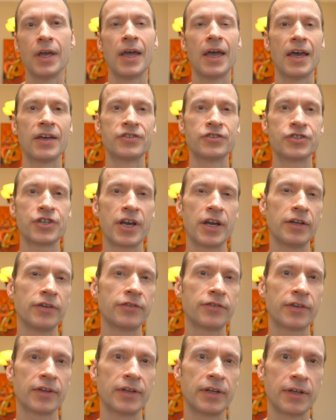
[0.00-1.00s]
has changed
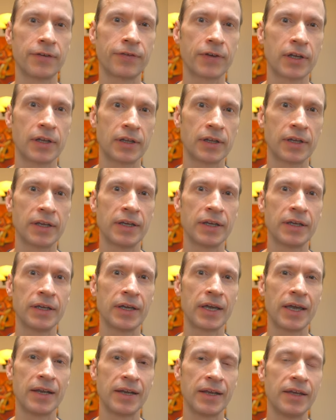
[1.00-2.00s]
significantly
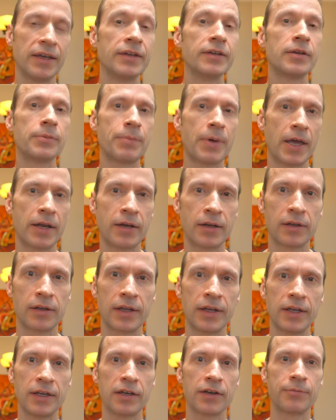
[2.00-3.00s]
and
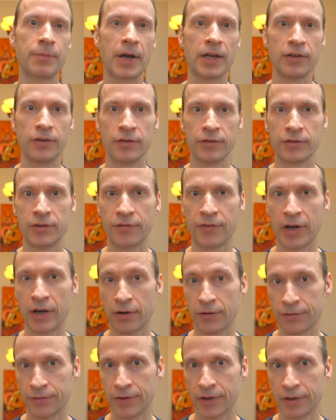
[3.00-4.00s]
independently of my use of
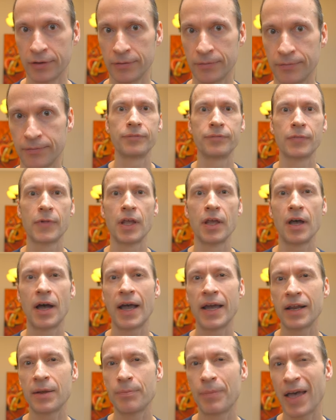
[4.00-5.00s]
Airofit. I
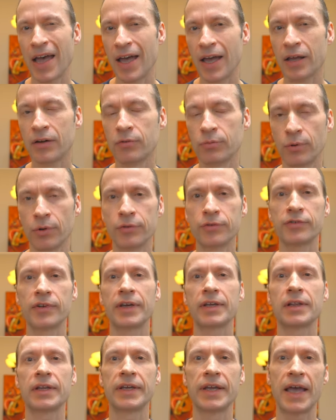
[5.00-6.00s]
had a bad road
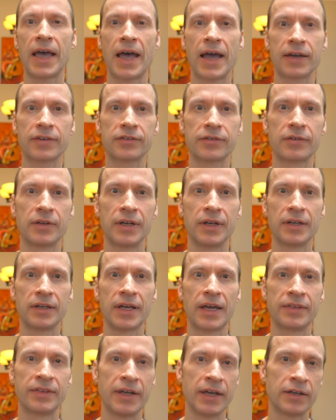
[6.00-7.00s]
cycling accident
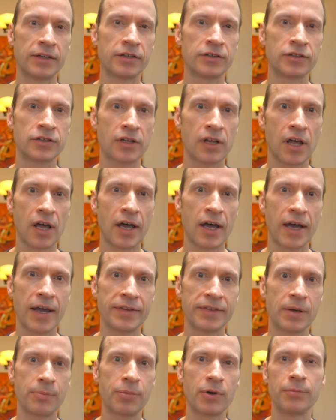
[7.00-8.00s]
at the end of July
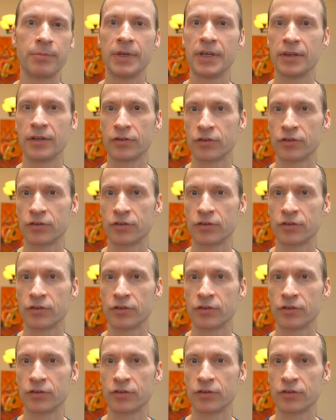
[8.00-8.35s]
that put me in the